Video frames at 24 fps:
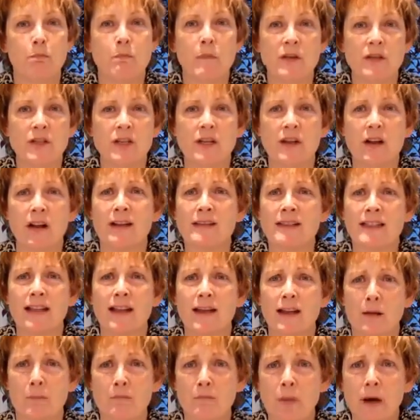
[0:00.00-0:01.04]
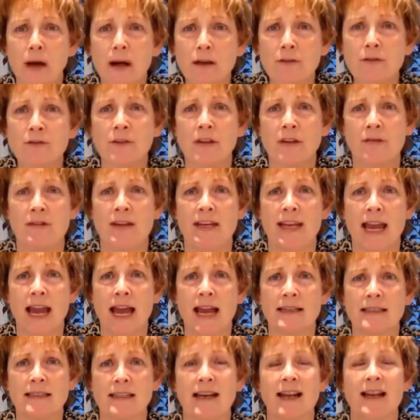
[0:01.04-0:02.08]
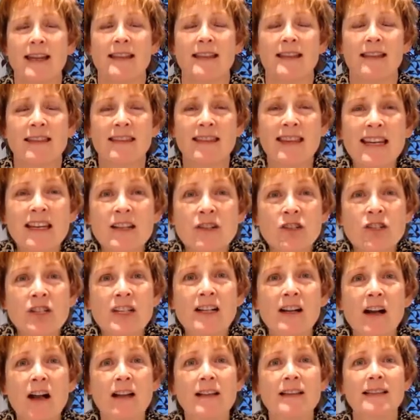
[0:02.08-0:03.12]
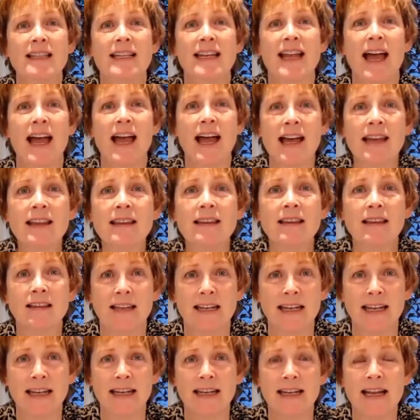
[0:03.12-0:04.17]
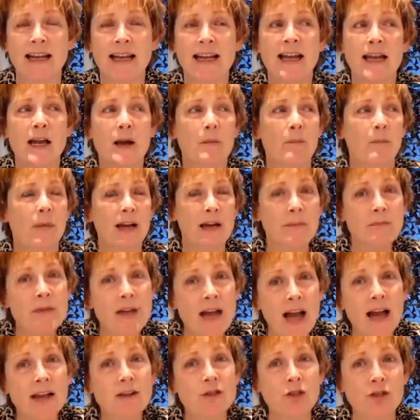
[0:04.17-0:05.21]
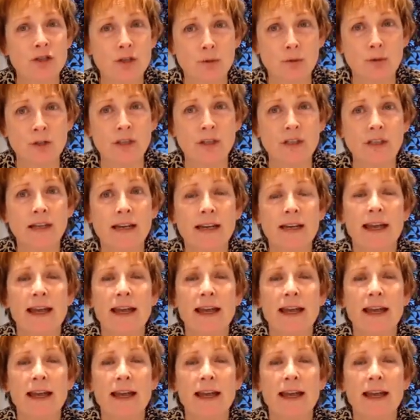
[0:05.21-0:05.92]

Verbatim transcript: she calls it like a puff of gas, and I think she calls it ethylene, but I'm not sure.